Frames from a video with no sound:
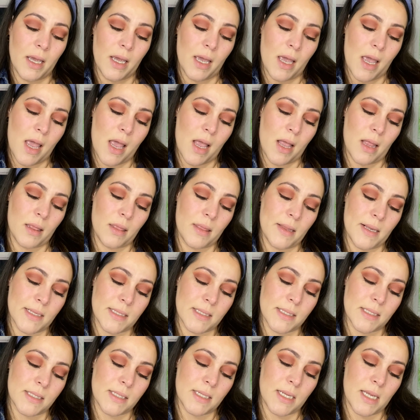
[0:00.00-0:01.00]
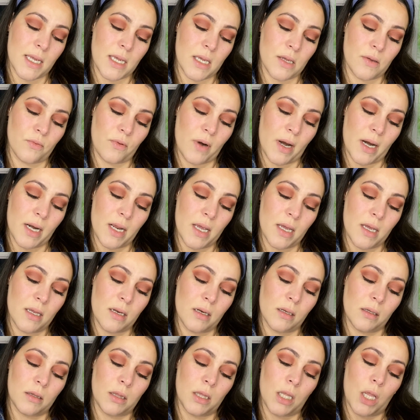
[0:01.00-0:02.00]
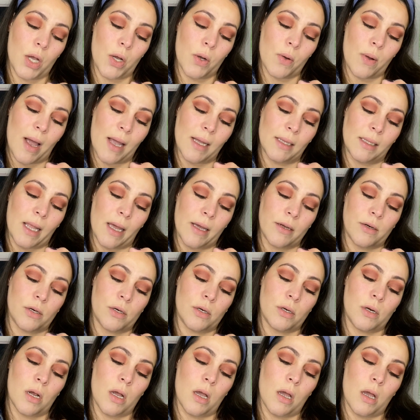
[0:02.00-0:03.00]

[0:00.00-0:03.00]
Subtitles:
and this is the Radiant Glow highlighter